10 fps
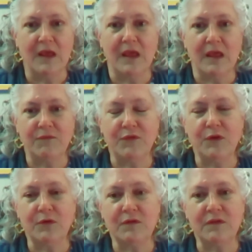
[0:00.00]
If
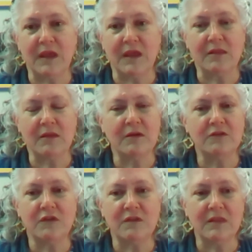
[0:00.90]
you're saying, look,
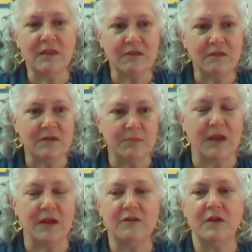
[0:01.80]
just listen to
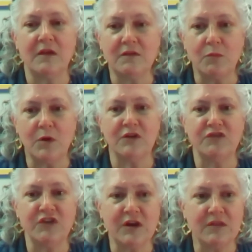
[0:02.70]
just want to
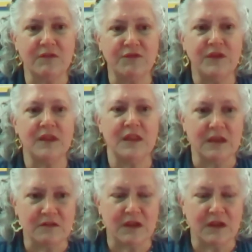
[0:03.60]
share the feelings.